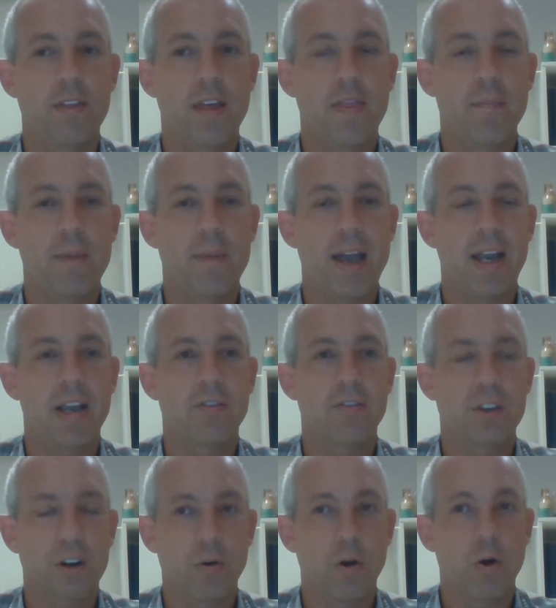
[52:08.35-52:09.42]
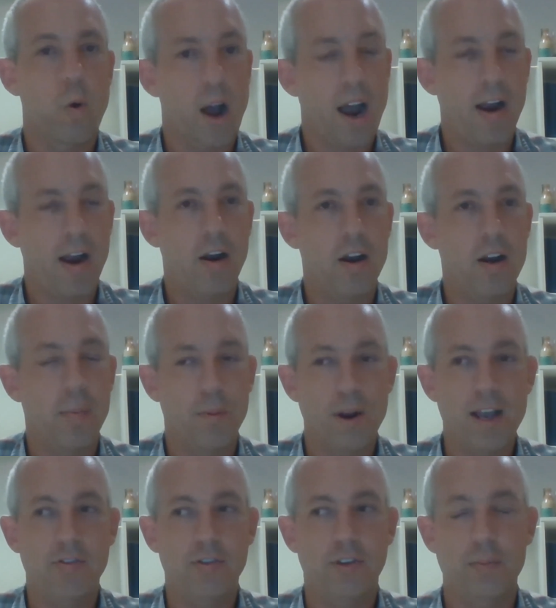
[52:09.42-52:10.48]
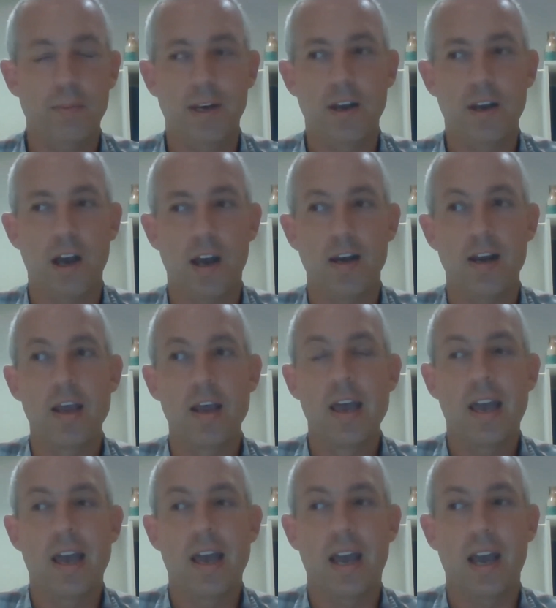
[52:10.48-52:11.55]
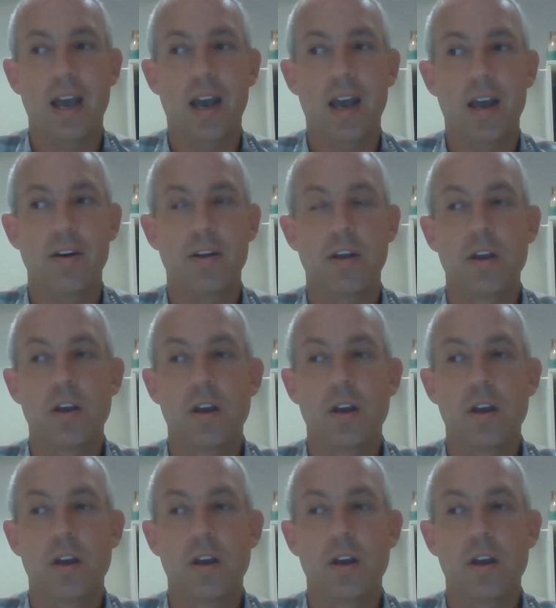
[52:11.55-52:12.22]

then the bank is going to require an appraisal to be done. And